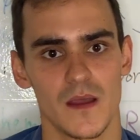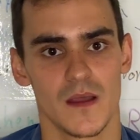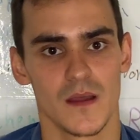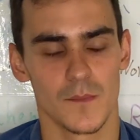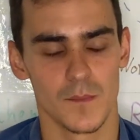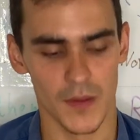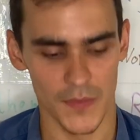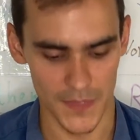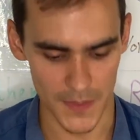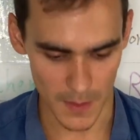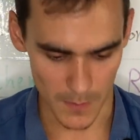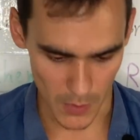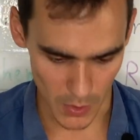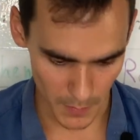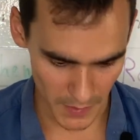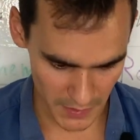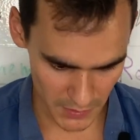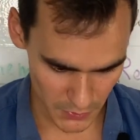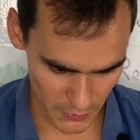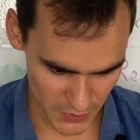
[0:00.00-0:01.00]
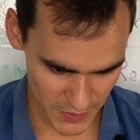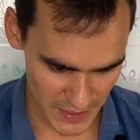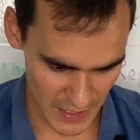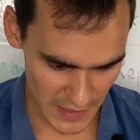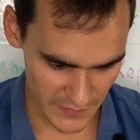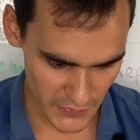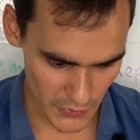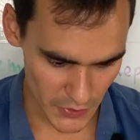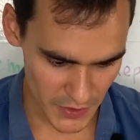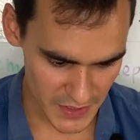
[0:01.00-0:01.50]
But the moment you
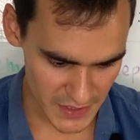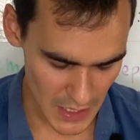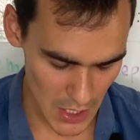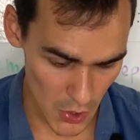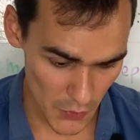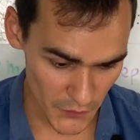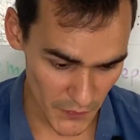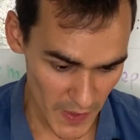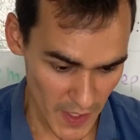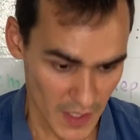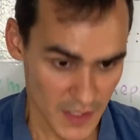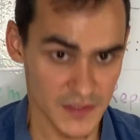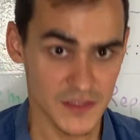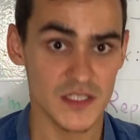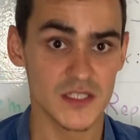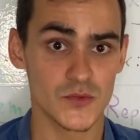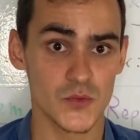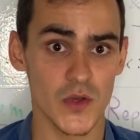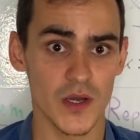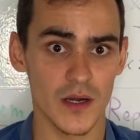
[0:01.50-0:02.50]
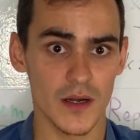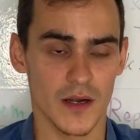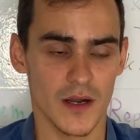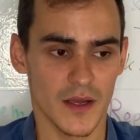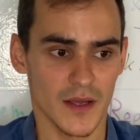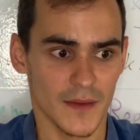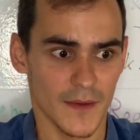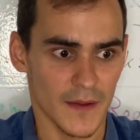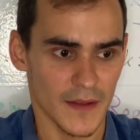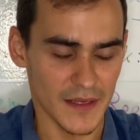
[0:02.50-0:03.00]
save yourself, since we are
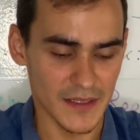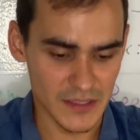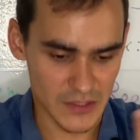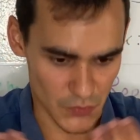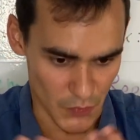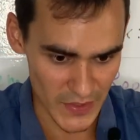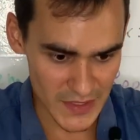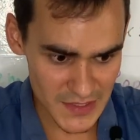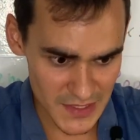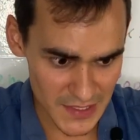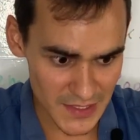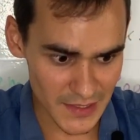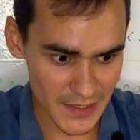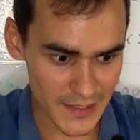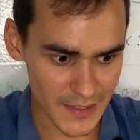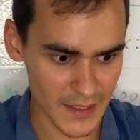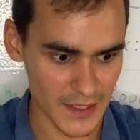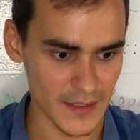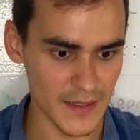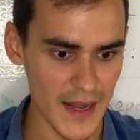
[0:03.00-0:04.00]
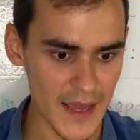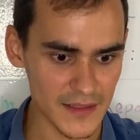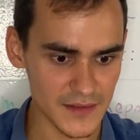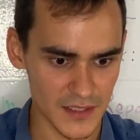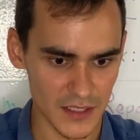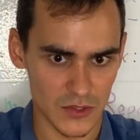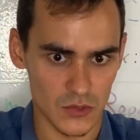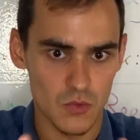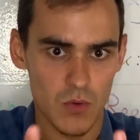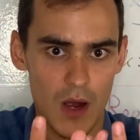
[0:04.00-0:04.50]
intrinsically
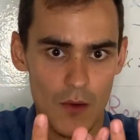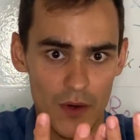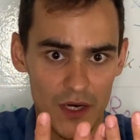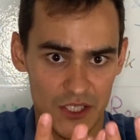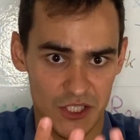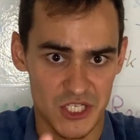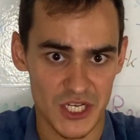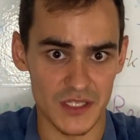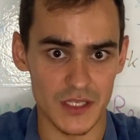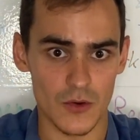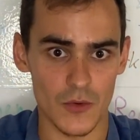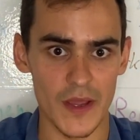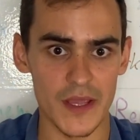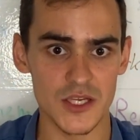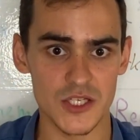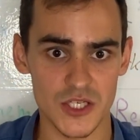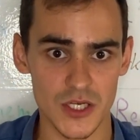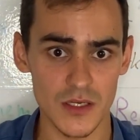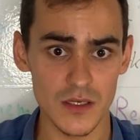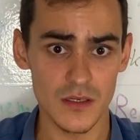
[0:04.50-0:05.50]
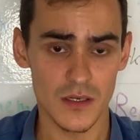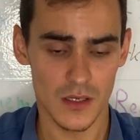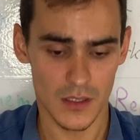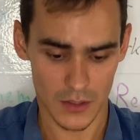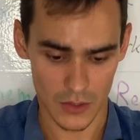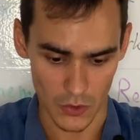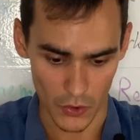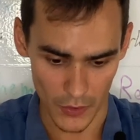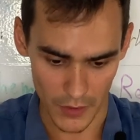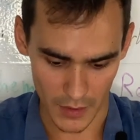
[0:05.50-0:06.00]
connected to our generation,
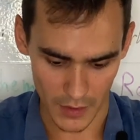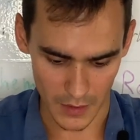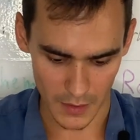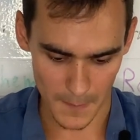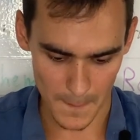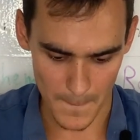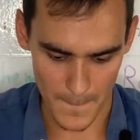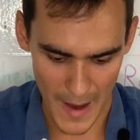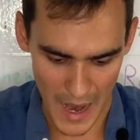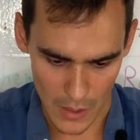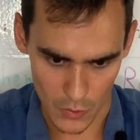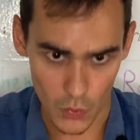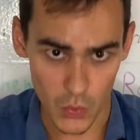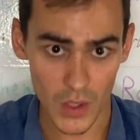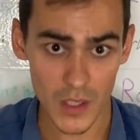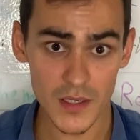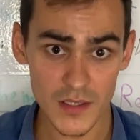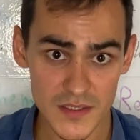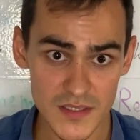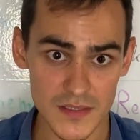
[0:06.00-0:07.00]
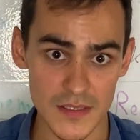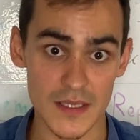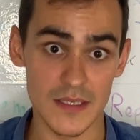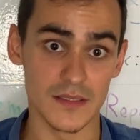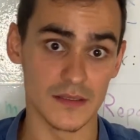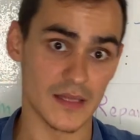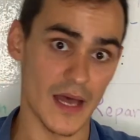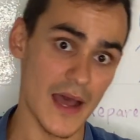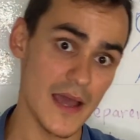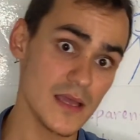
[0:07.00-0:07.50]
going backwards in
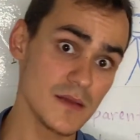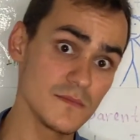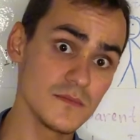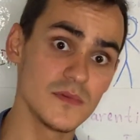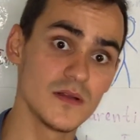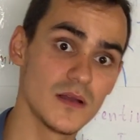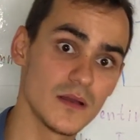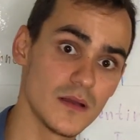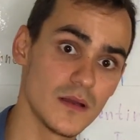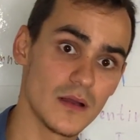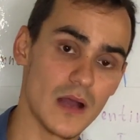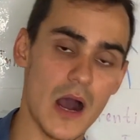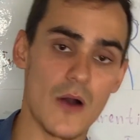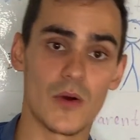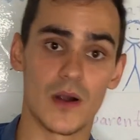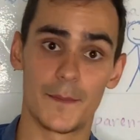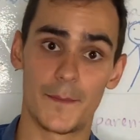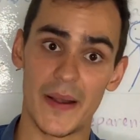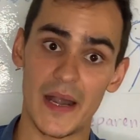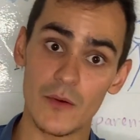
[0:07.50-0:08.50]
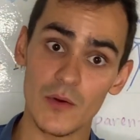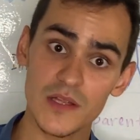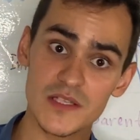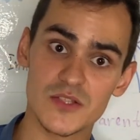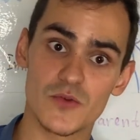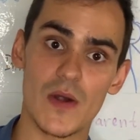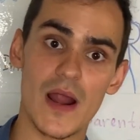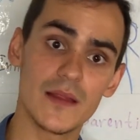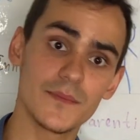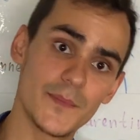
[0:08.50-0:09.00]
time, our parents,
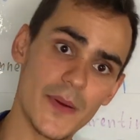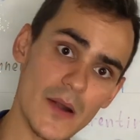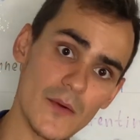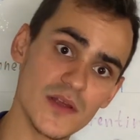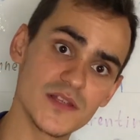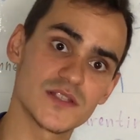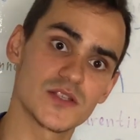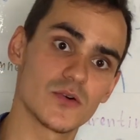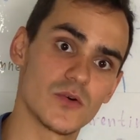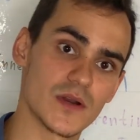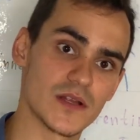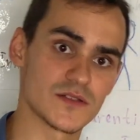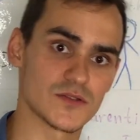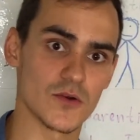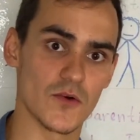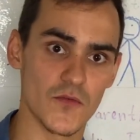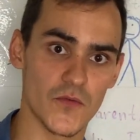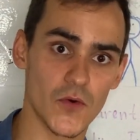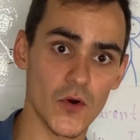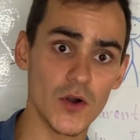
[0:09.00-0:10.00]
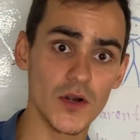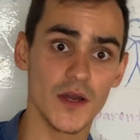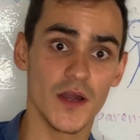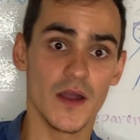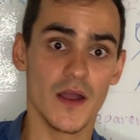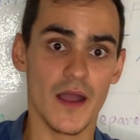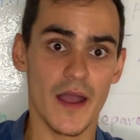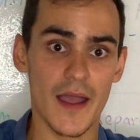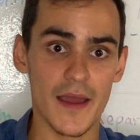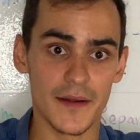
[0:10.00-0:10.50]
grandparents, so on and so forth,
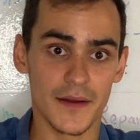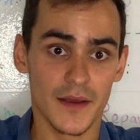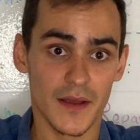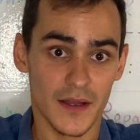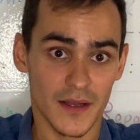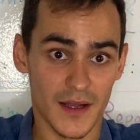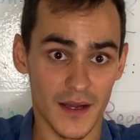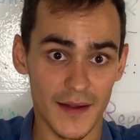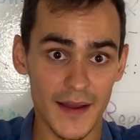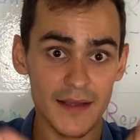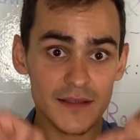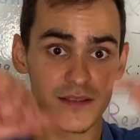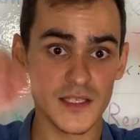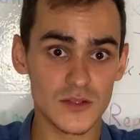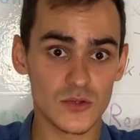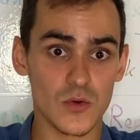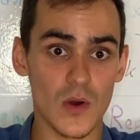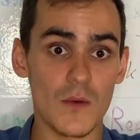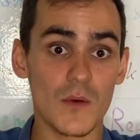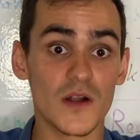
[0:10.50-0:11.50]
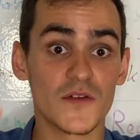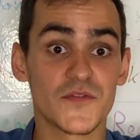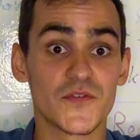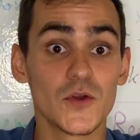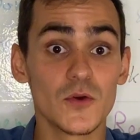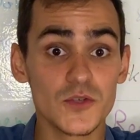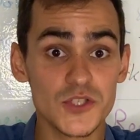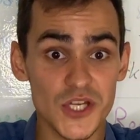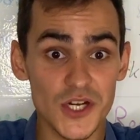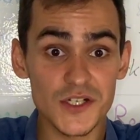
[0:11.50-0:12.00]
and connected to our
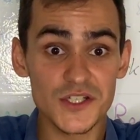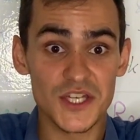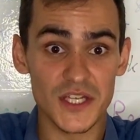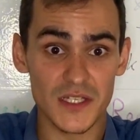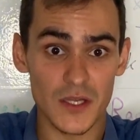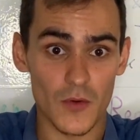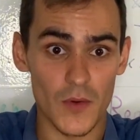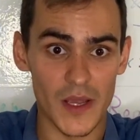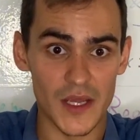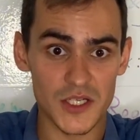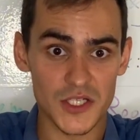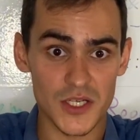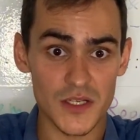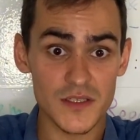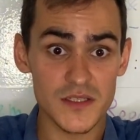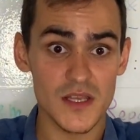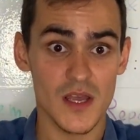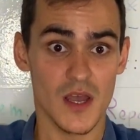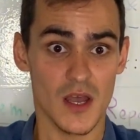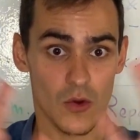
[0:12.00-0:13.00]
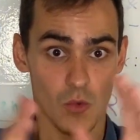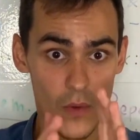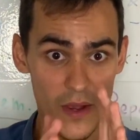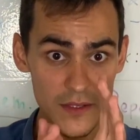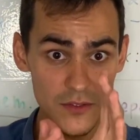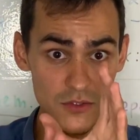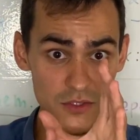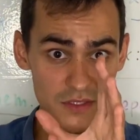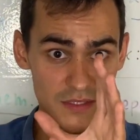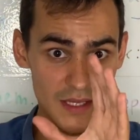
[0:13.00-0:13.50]
future generations, when
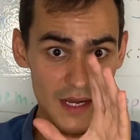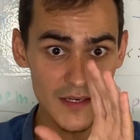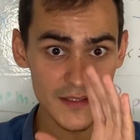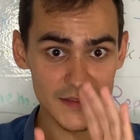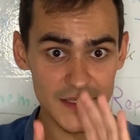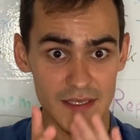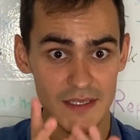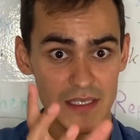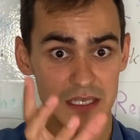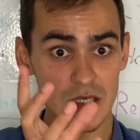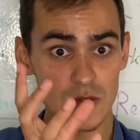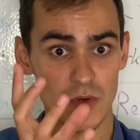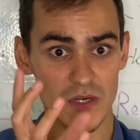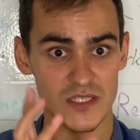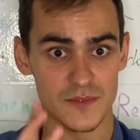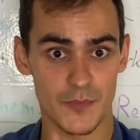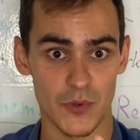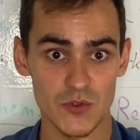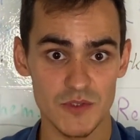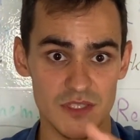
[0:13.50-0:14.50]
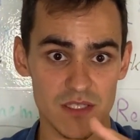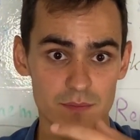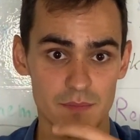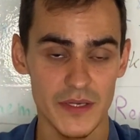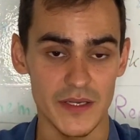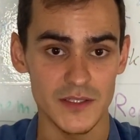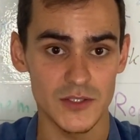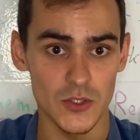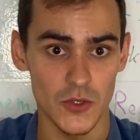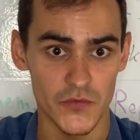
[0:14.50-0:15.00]
you start taking
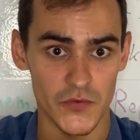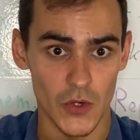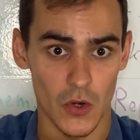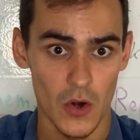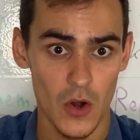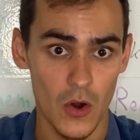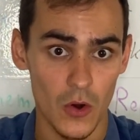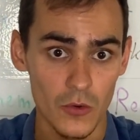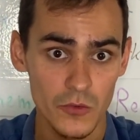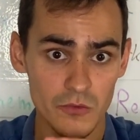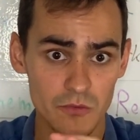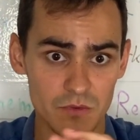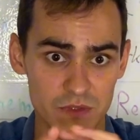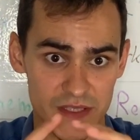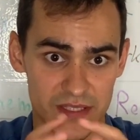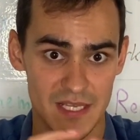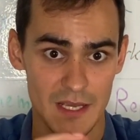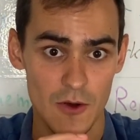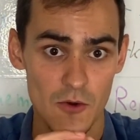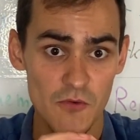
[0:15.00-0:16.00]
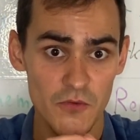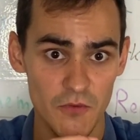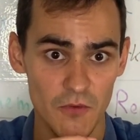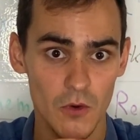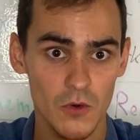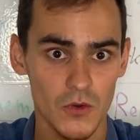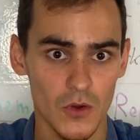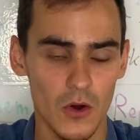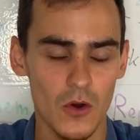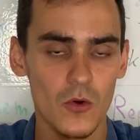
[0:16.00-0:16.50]
responsibility of your own self
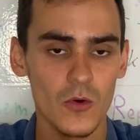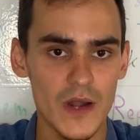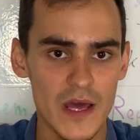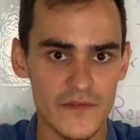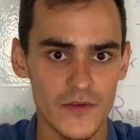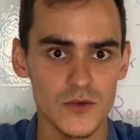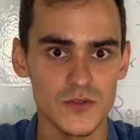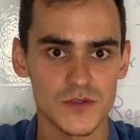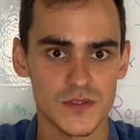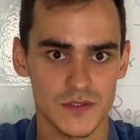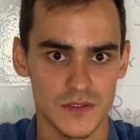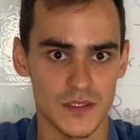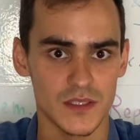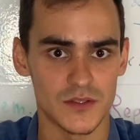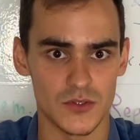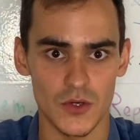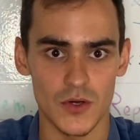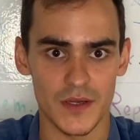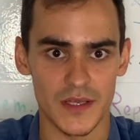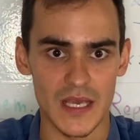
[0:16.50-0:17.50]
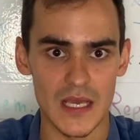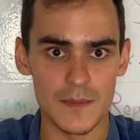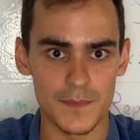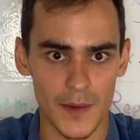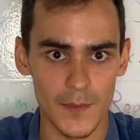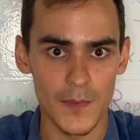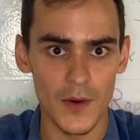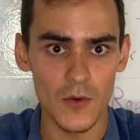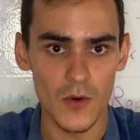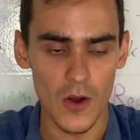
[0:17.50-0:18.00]
on all levels that you're
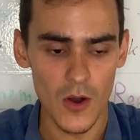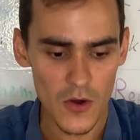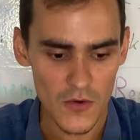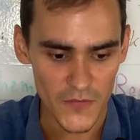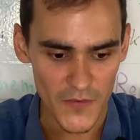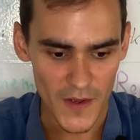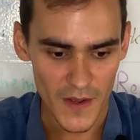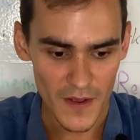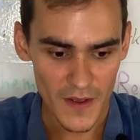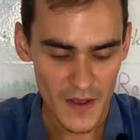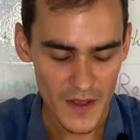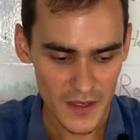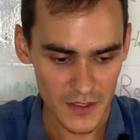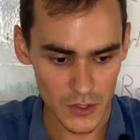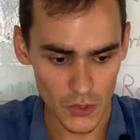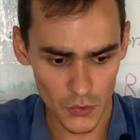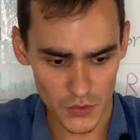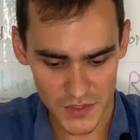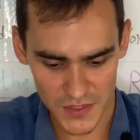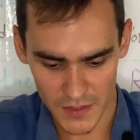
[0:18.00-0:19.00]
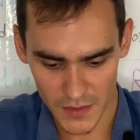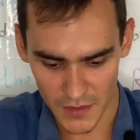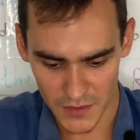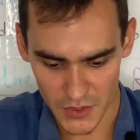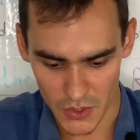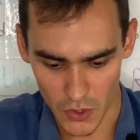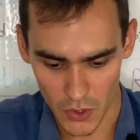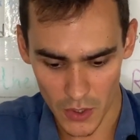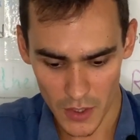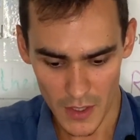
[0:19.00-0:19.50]
capable of, you will see that
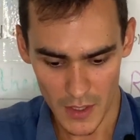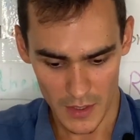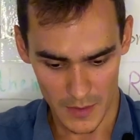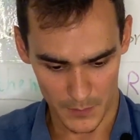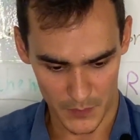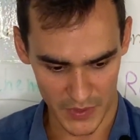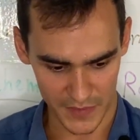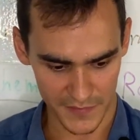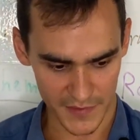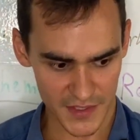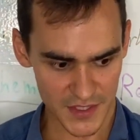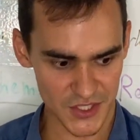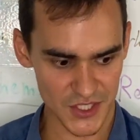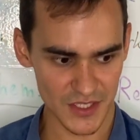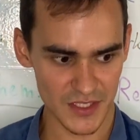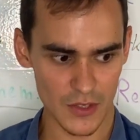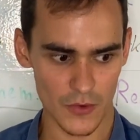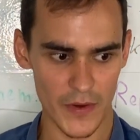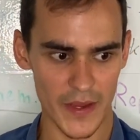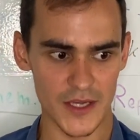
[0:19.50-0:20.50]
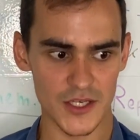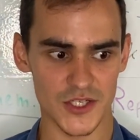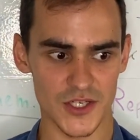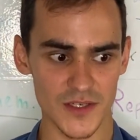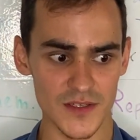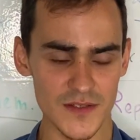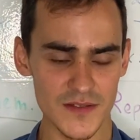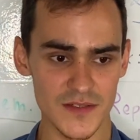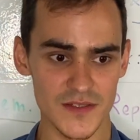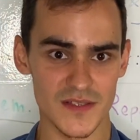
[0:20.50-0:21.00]
your previous
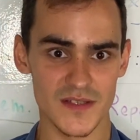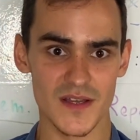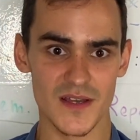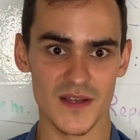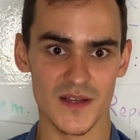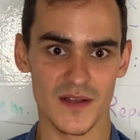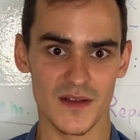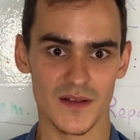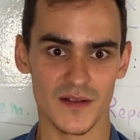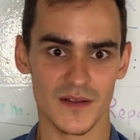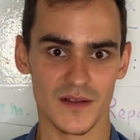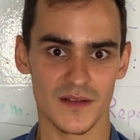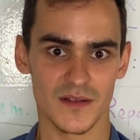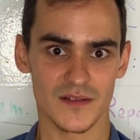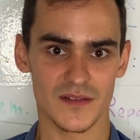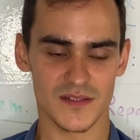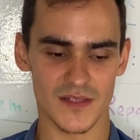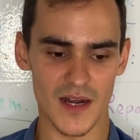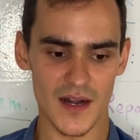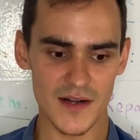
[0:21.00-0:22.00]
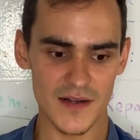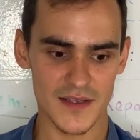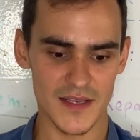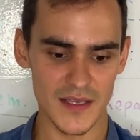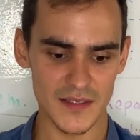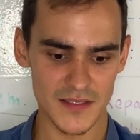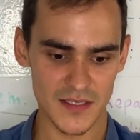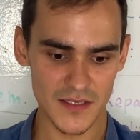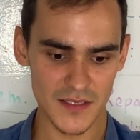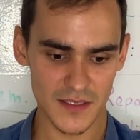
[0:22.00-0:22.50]
generations start
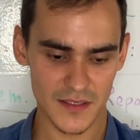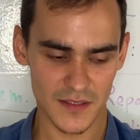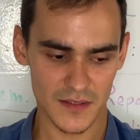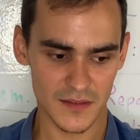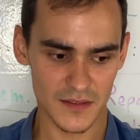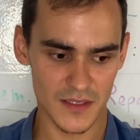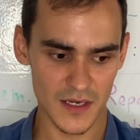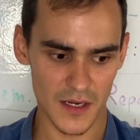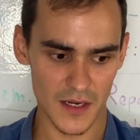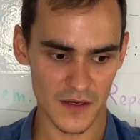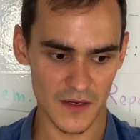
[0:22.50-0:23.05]
getting the